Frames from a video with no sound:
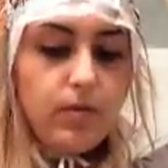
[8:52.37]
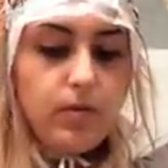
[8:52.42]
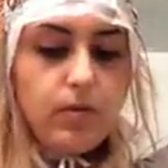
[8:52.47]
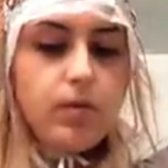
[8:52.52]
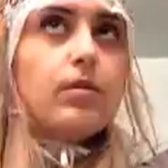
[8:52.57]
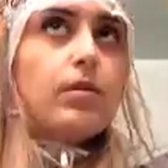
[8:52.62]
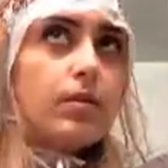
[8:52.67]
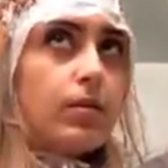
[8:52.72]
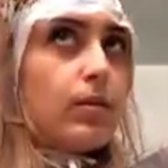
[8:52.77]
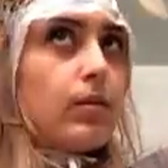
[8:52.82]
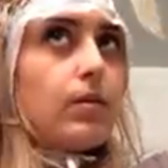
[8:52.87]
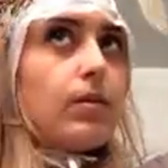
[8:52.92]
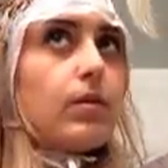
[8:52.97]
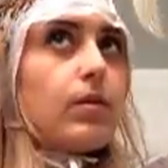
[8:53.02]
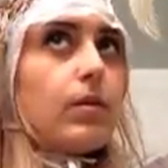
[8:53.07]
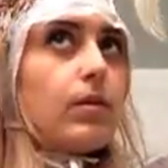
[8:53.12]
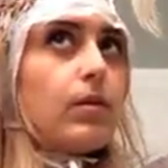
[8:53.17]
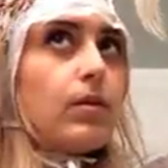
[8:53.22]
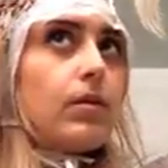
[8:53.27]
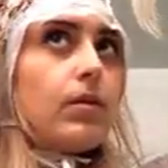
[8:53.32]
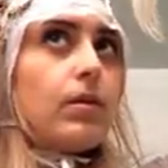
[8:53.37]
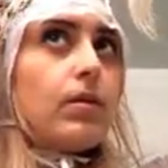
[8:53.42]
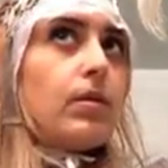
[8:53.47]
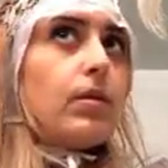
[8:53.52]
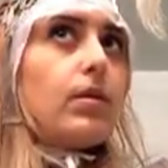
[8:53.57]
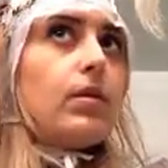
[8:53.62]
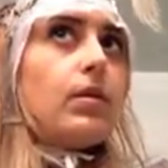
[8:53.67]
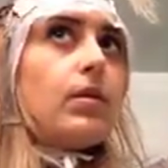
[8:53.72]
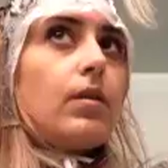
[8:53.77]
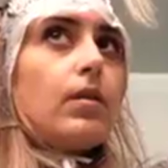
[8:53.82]
of the
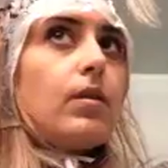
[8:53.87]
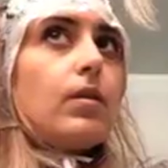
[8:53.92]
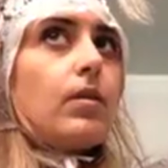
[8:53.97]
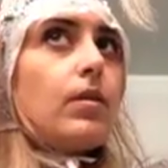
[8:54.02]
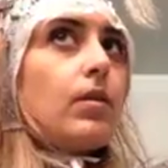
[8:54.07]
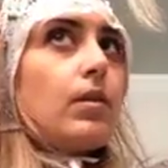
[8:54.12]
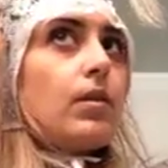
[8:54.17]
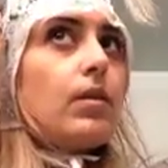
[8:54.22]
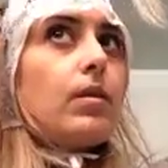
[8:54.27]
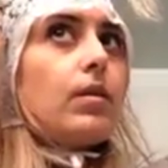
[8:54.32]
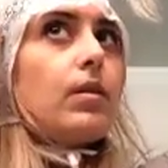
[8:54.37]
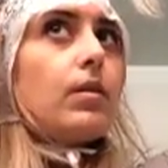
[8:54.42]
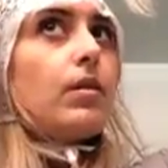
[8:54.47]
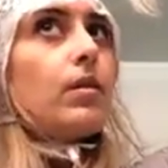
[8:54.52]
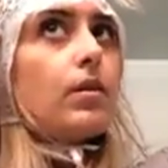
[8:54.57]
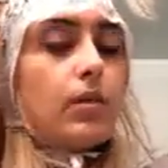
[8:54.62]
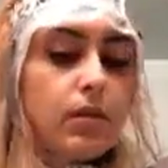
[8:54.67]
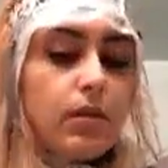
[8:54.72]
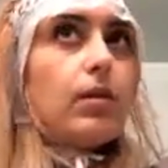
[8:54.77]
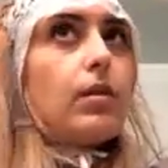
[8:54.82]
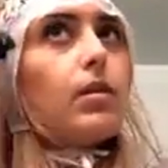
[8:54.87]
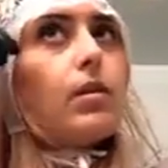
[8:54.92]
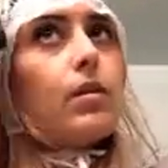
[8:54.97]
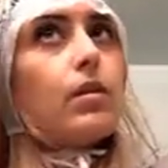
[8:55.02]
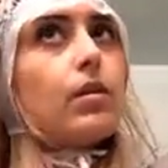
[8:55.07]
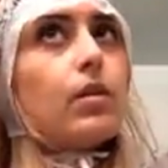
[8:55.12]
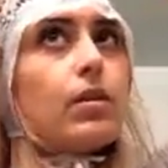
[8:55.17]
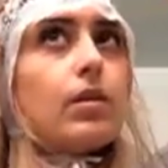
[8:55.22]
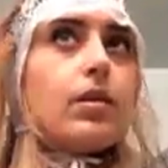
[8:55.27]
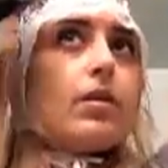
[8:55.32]
brassy parts, and
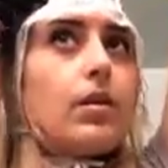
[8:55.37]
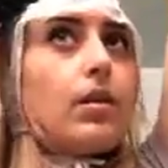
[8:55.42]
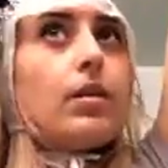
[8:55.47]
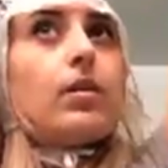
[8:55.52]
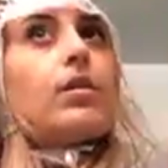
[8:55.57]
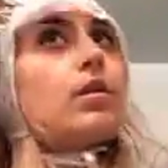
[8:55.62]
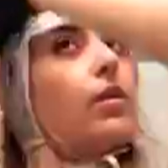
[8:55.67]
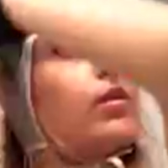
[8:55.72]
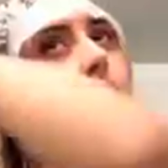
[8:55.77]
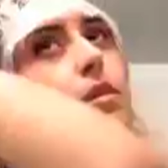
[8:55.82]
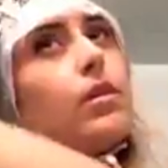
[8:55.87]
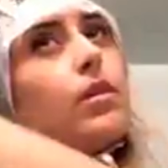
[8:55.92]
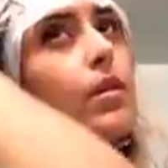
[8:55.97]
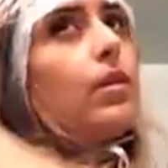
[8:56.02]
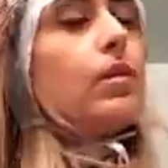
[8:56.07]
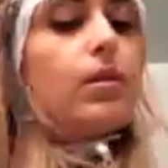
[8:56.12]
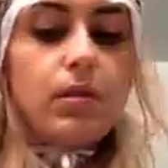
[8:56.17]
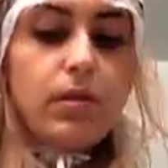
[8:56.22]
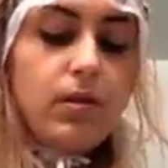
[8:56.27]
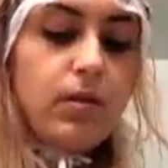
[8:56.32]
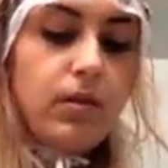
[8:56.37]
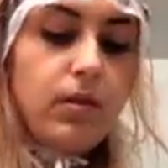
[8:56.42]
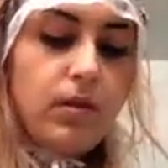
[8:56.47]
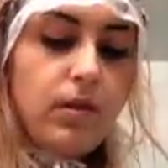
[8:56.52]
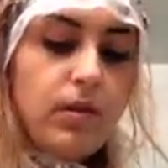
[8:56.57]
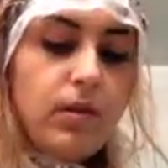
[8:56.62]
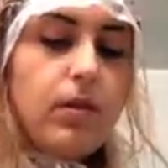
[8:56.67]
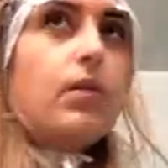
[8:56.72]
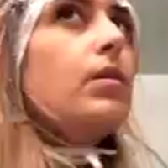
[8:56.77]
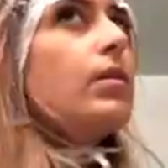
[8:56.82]
then I work my way to
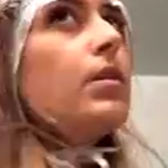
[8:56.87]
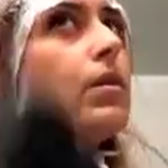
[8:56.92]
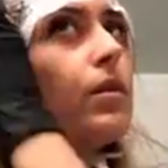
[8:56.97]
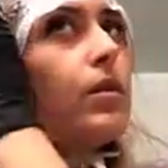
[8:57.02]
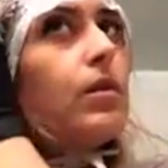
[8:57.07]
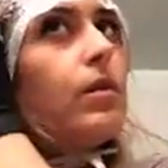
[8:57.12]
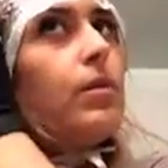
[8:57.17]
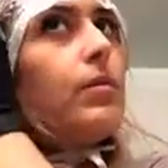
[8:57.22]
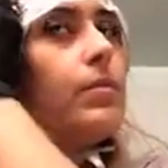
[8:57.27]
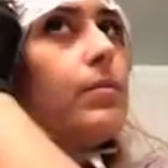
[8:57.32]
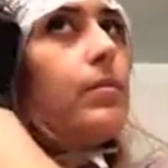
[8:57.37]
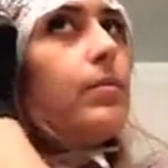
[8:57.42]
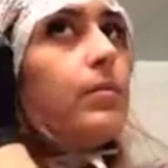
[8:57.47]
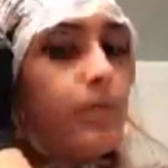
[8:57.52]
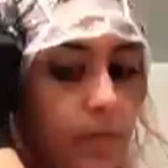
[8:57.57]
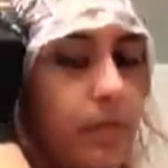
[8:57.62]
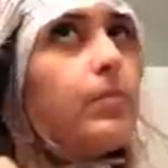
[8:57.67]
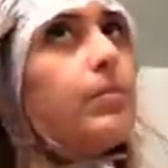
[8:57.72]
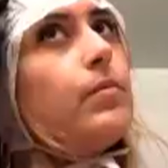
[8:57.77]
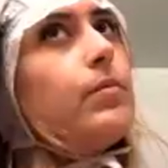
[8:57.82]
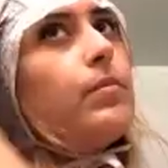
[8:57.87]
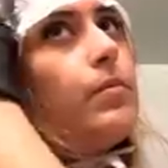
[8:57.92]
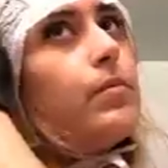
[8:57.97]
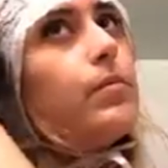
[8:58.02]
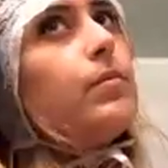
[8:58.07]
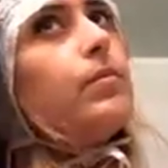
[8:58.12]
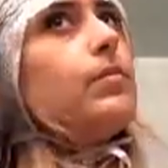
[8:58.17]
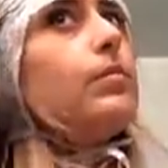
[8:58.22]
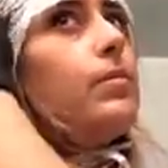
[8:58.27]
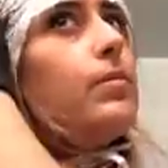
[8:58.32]
the sides,
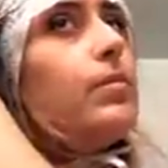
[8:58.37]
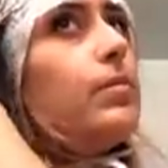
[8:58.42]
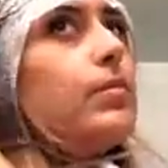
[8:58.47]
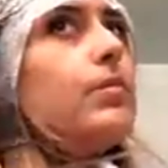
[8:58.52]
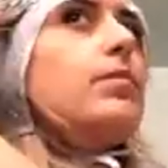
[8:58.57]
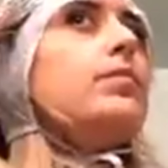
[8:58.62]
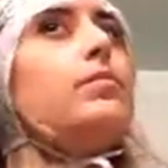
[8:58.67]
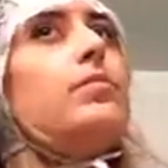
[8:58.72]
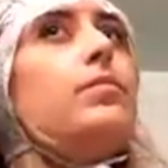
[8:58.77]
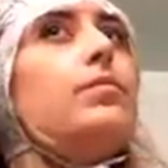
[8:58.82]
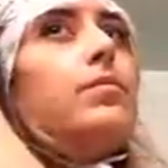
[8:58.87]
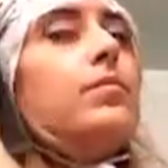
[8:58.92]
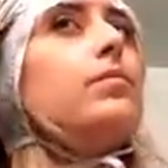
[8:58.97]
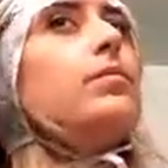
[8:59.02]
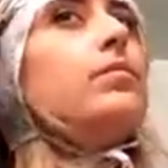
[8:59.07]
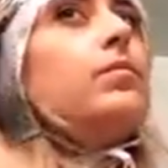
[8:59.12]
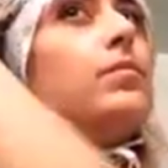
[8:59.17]
making sure you